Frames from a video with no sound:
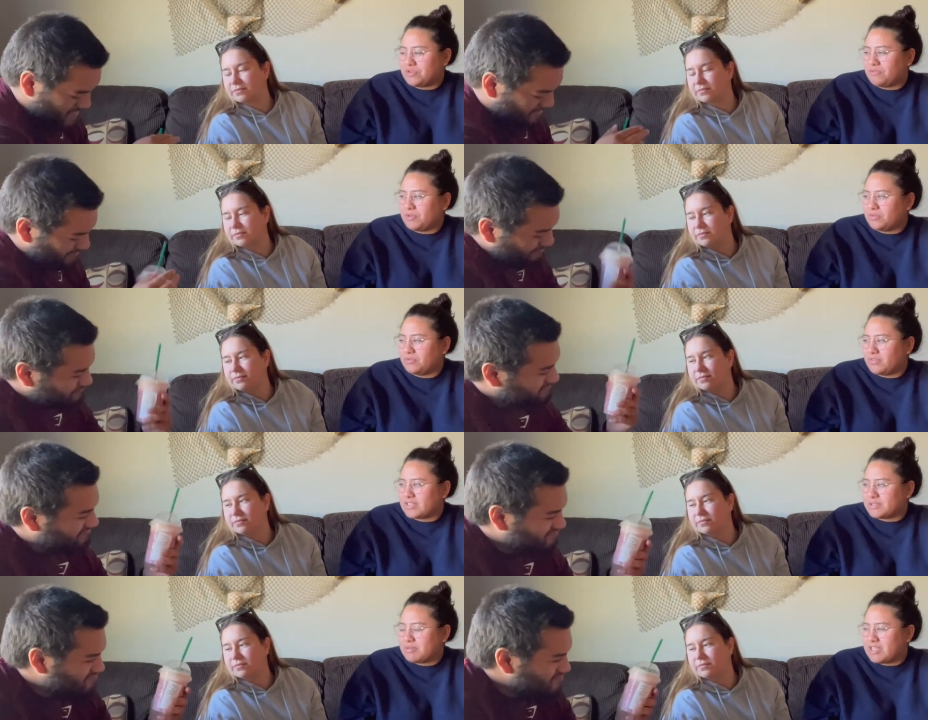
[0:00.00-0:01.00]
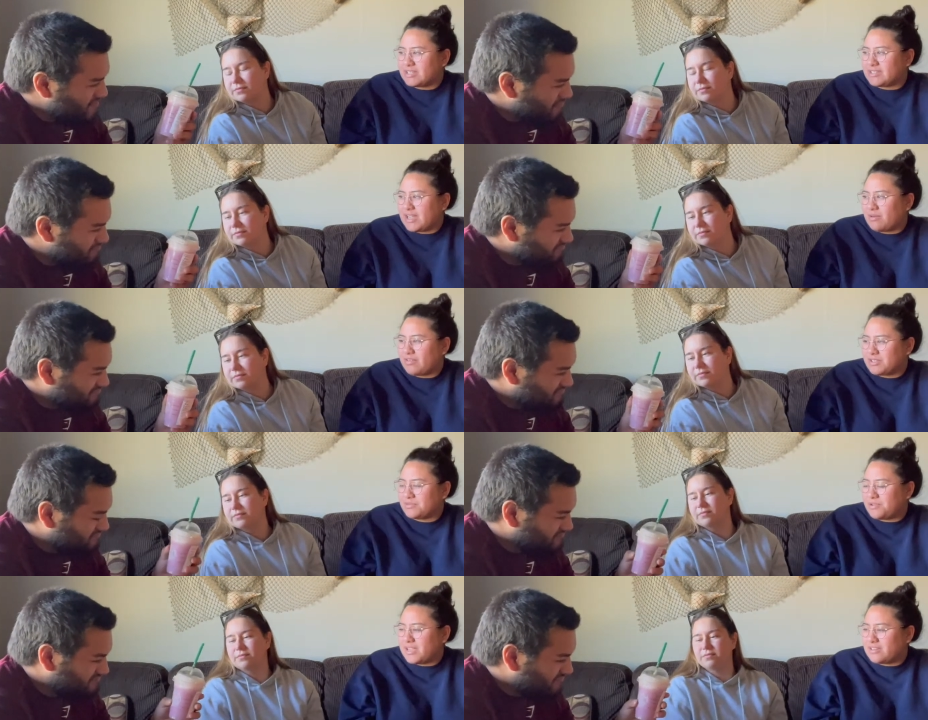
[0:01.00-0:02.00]
Speaker 1: fruit does make it sour. That's
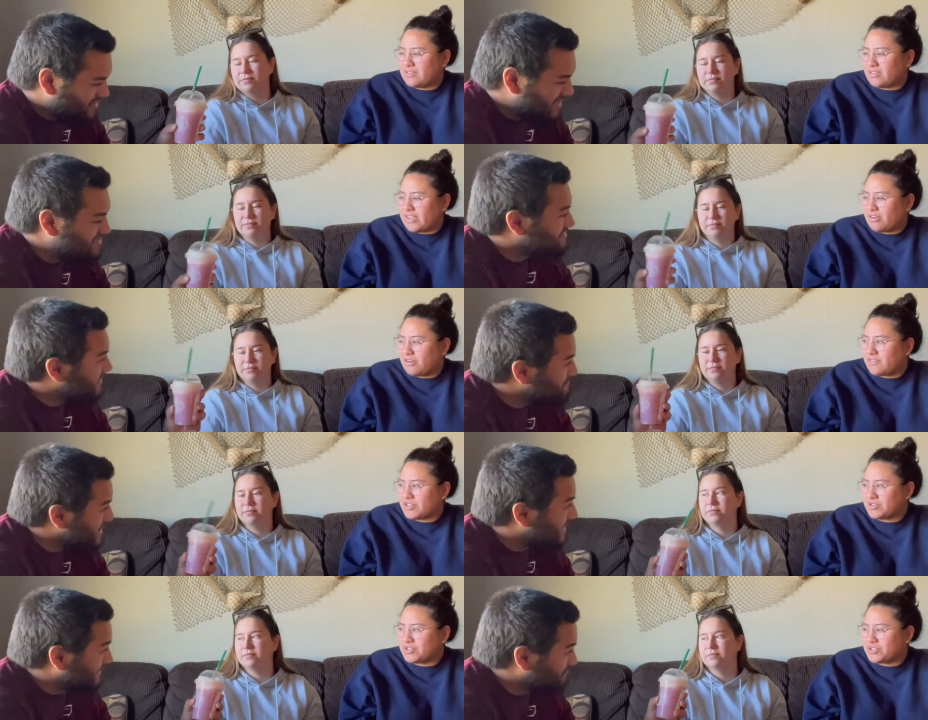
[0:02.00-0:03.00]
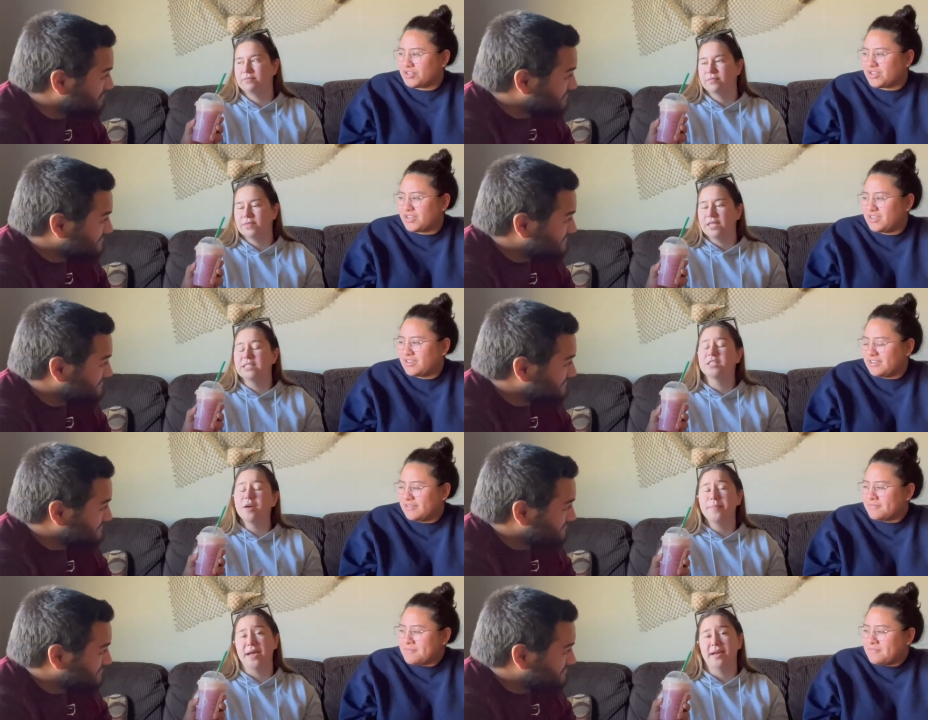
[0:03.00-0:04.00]
why you add. Like, it's not
Speaker 2: bad. Sugar.
Speaker 1: It's
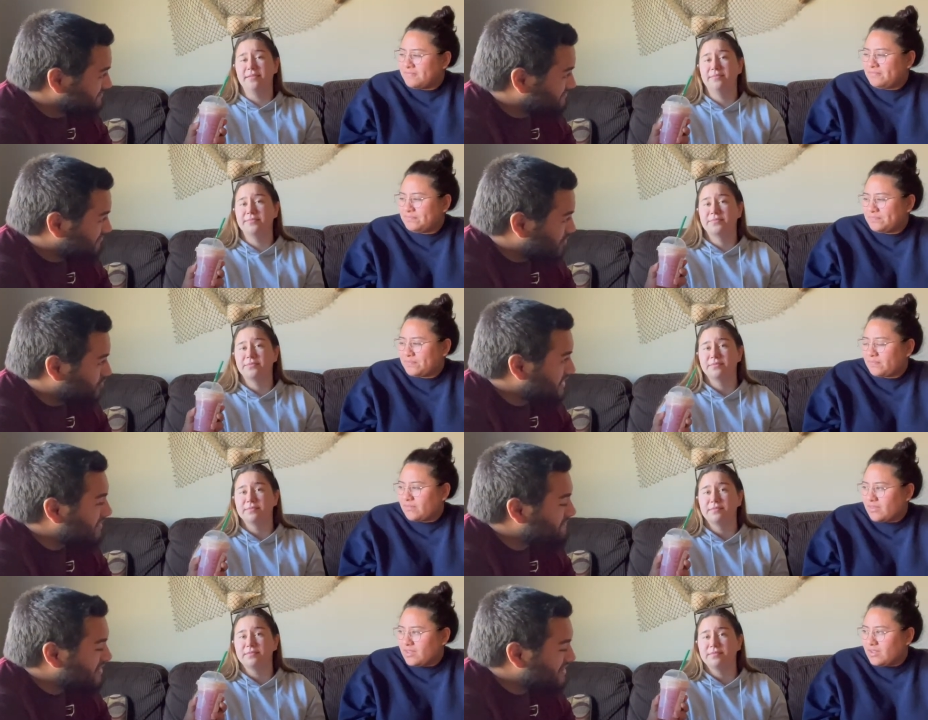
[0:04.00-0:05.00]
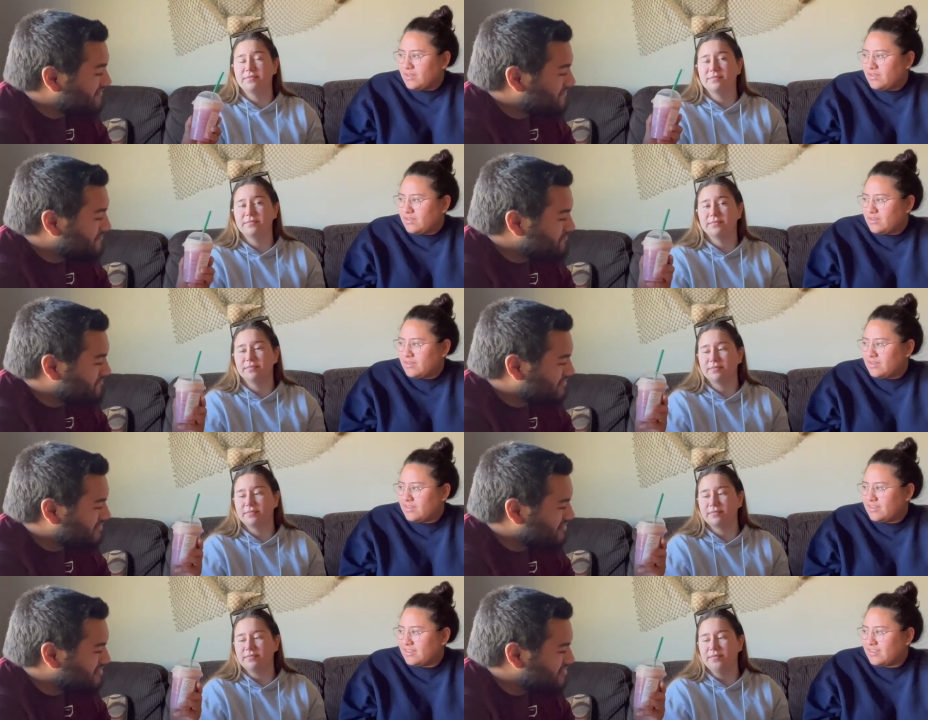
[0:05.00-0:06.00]
not
Speaker 3: bad.
Speaker 2: One out of five.
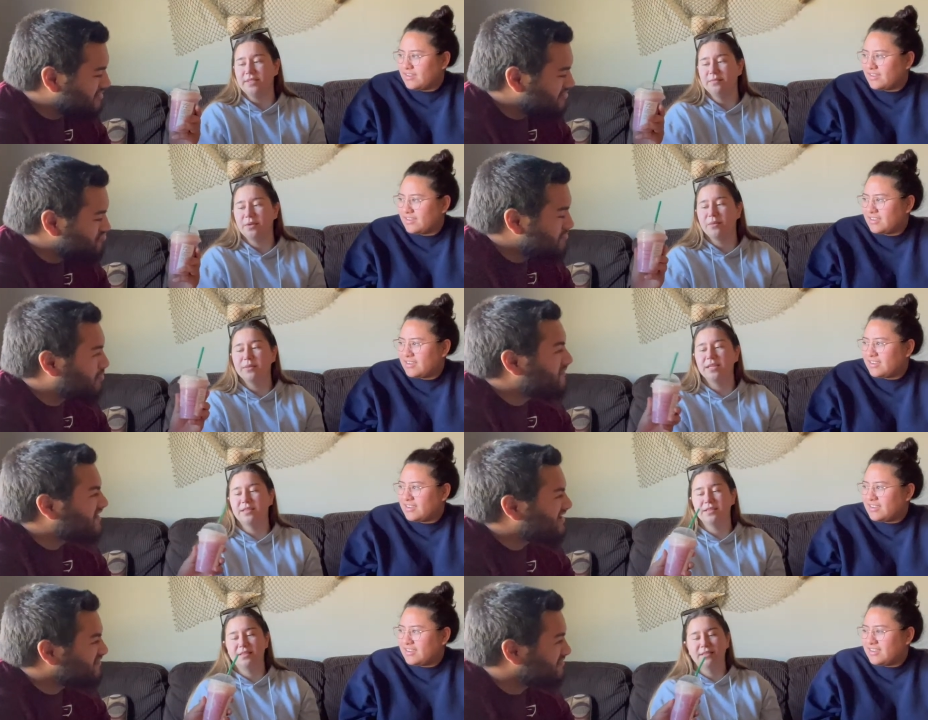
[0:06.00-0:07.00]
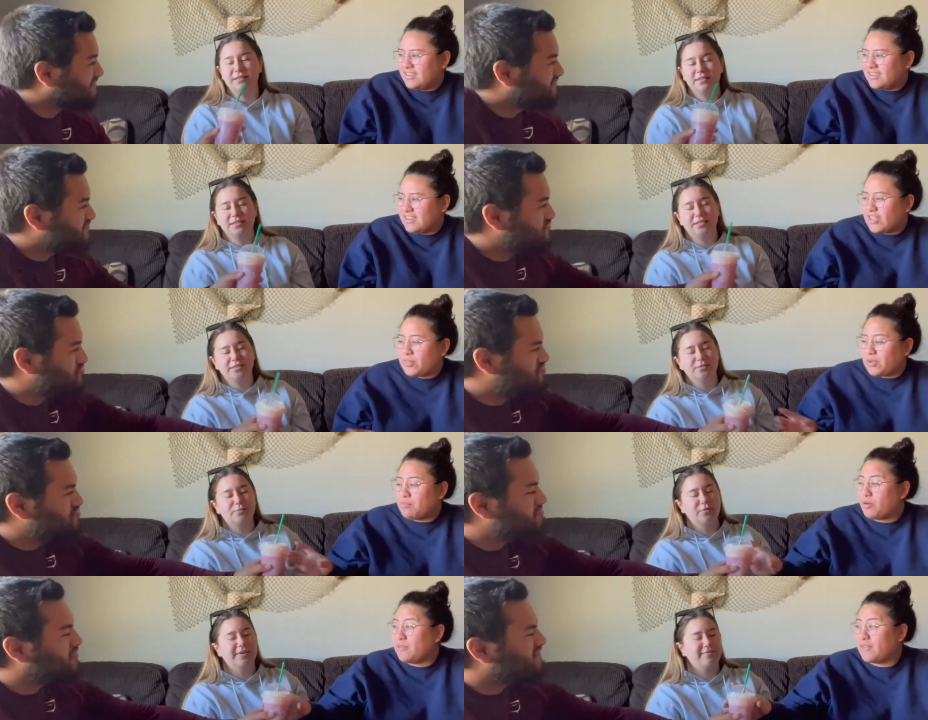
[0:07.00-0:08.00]
Two point five. Three
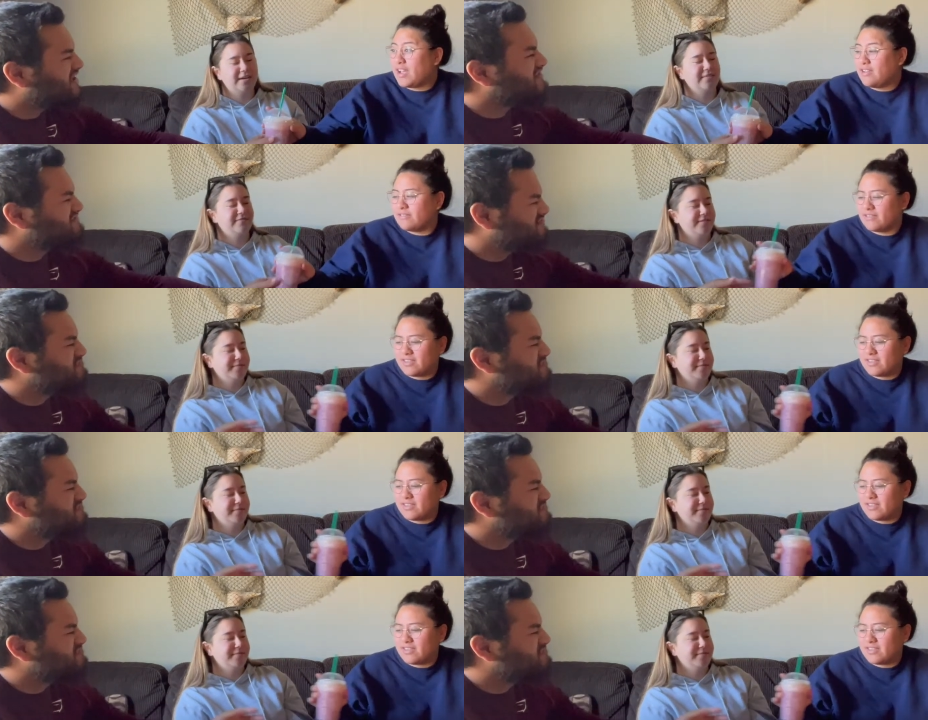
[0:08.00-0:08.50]
point five for